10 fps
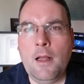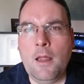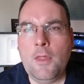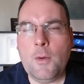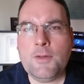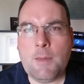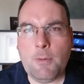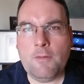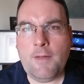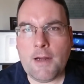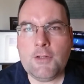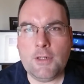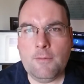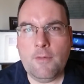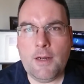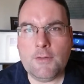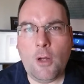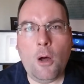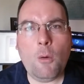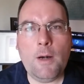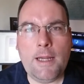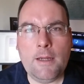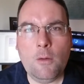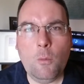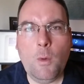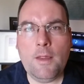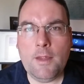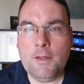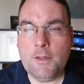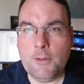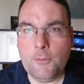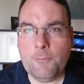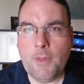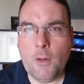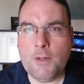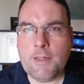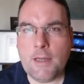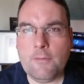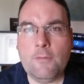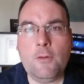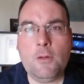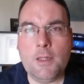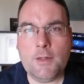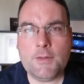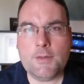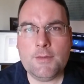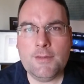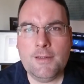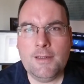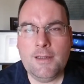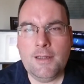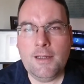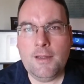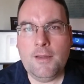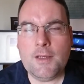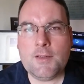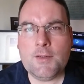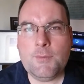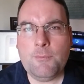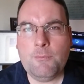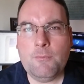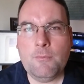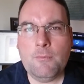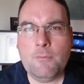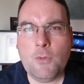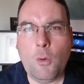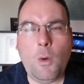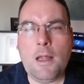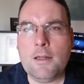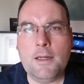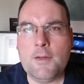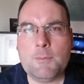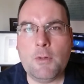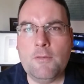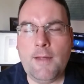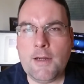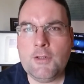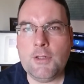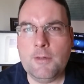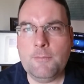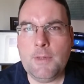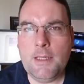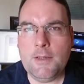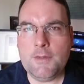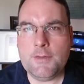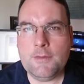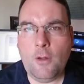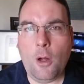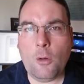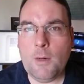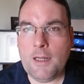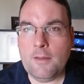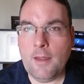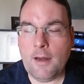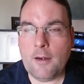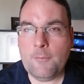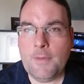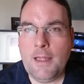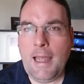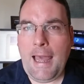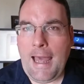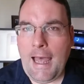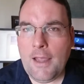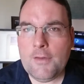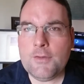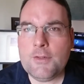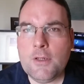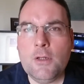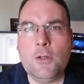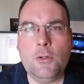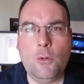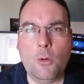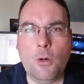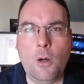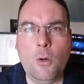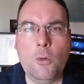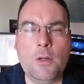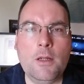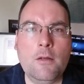There is a perfection that is already within you. There is a fullness. This quality, this perfection is already there as your own